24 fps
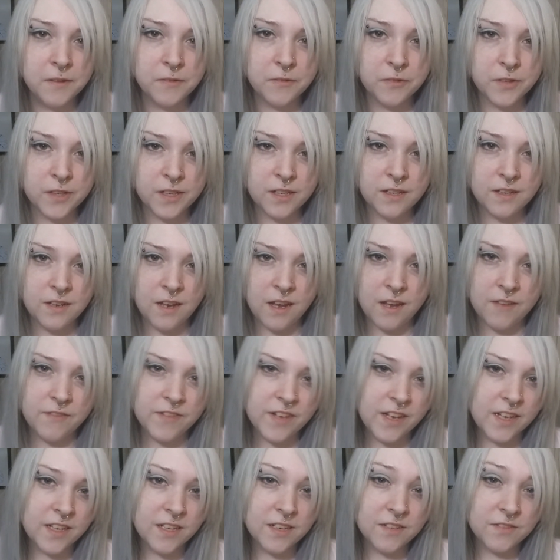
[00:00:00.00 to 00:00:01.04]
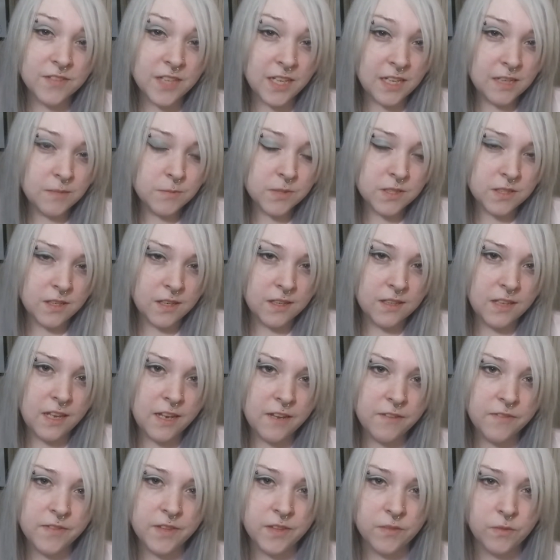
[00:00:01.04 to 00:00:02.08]
if we didn't have negative times in our
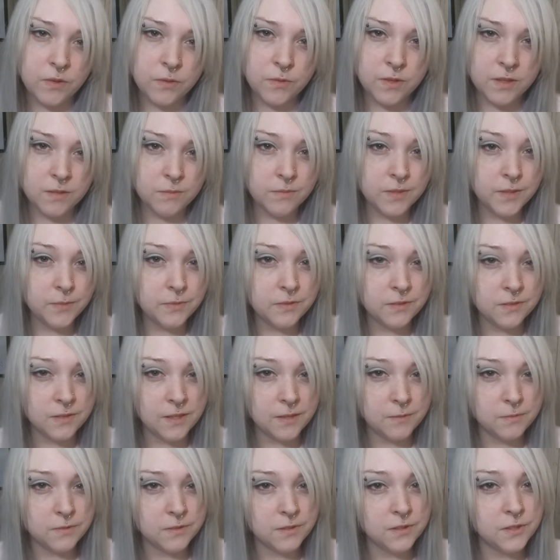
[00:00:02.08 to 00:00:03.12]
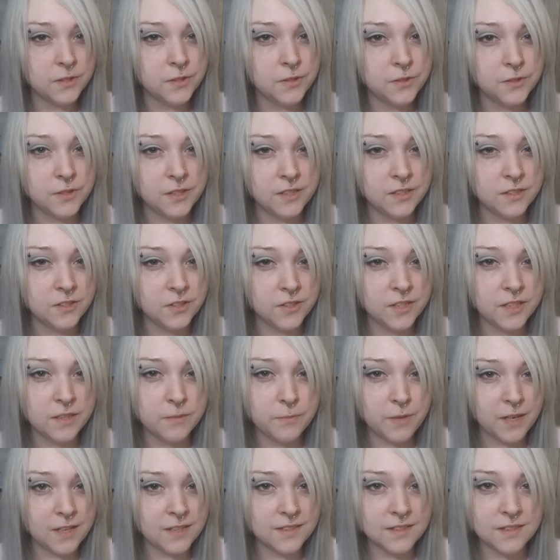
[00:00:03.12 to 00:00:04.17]
life, then we wouldn't be able to enjoy
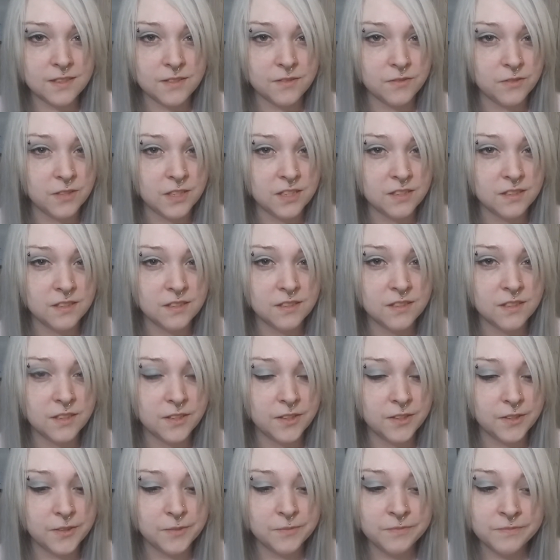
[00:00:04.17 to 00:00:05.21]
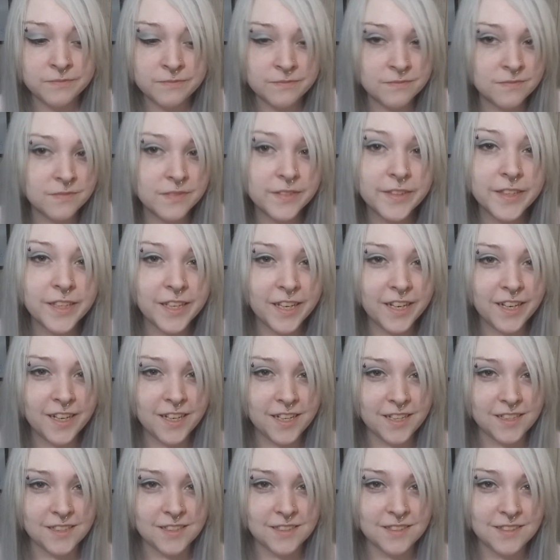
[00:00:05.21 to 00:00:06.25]
the positive ones, so here
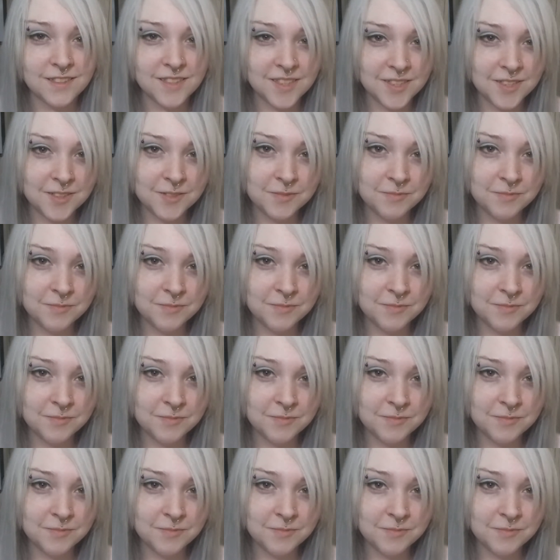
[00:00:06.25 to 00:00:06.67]
it is.